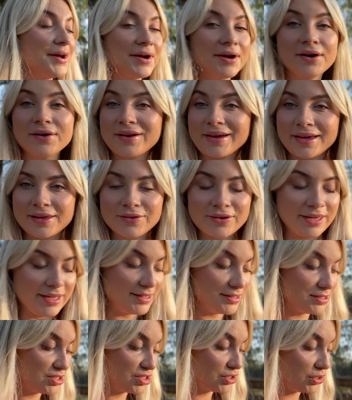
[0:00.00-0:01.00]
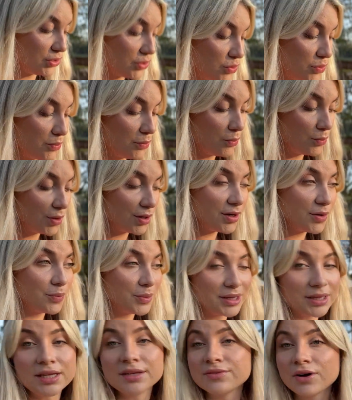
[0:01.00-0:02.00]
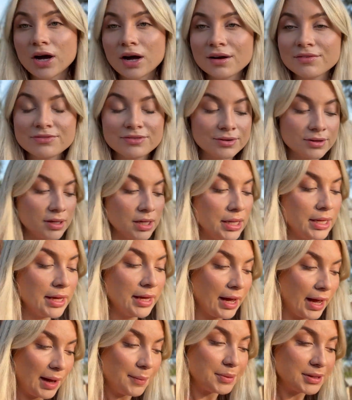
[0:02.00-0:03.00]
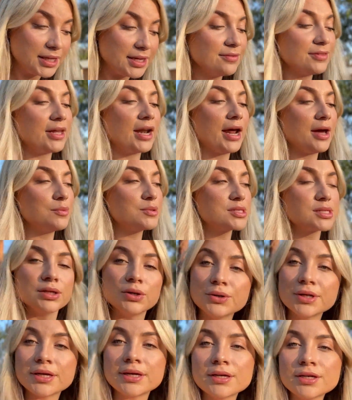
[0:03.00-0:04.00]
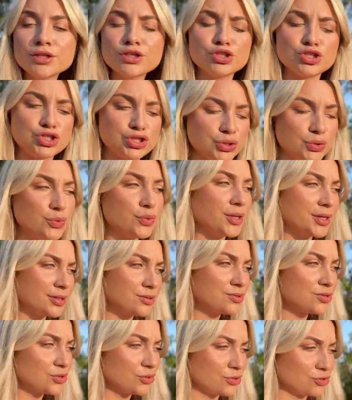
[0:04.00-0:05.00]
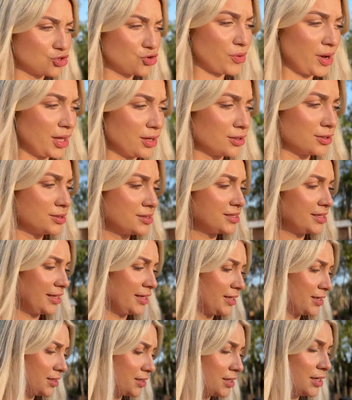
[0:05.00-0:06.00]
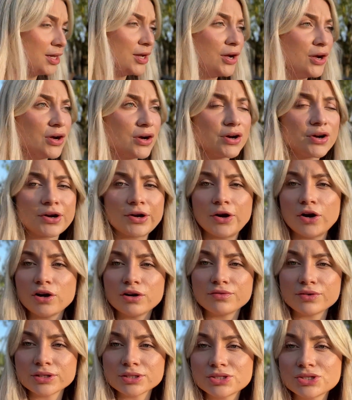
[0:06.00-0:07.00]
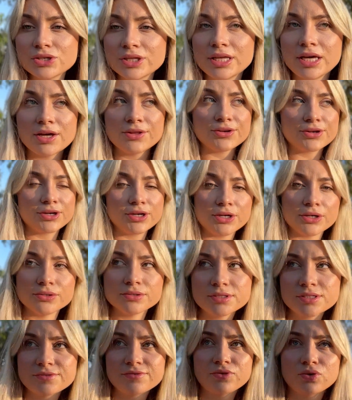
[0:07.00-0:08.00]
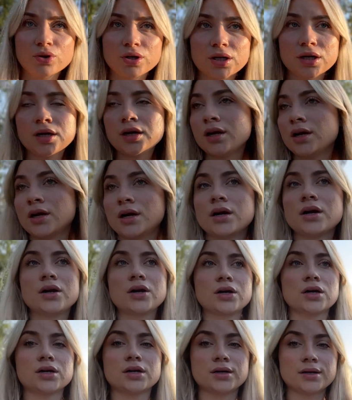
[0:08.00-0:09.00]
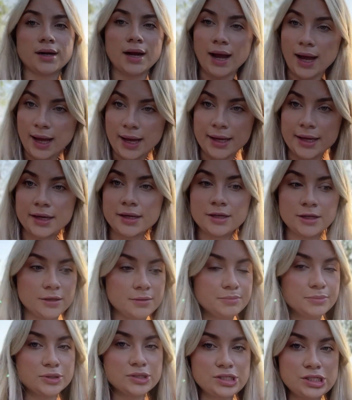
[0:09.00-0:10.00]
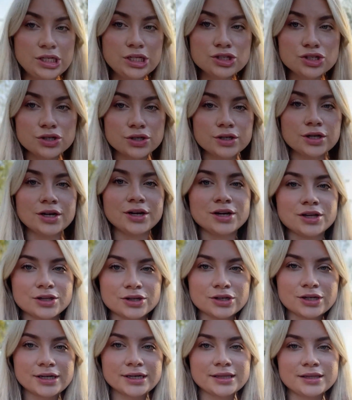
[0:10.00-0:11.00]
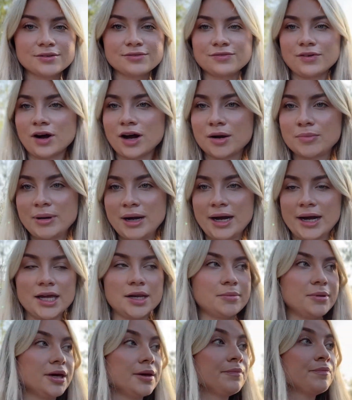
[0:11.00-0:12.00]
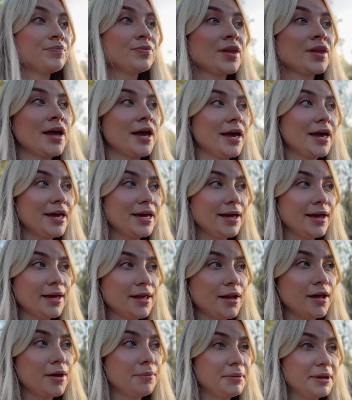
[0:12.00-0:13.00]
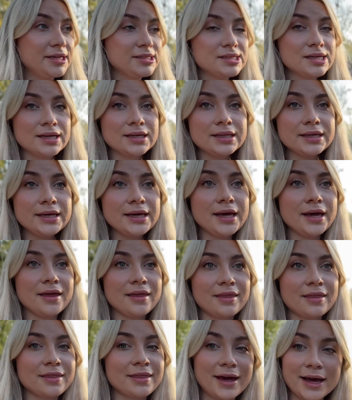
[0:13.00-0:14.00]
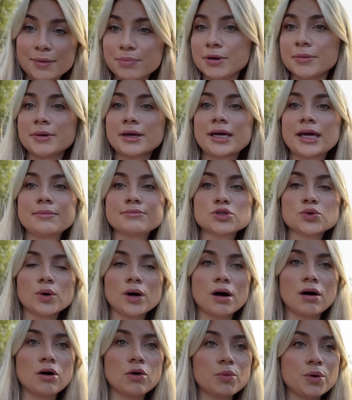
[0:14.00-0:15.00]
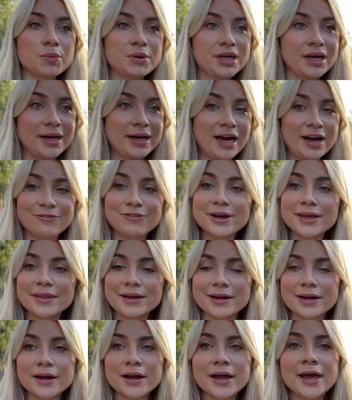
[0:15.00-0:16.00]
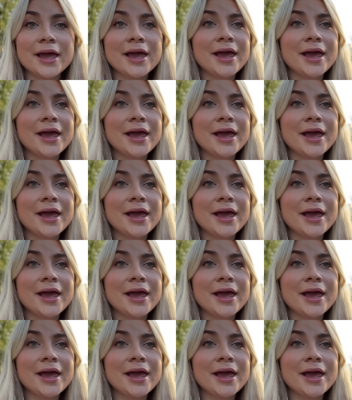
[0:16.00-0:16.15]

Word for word: Okay, you guys, so where did we leave off? I believe that I was loading June into the trailer to get her over to the other coast for her eye procedure. Look at the fog behind me. And basically that appointment came to a halt when we got halfway there.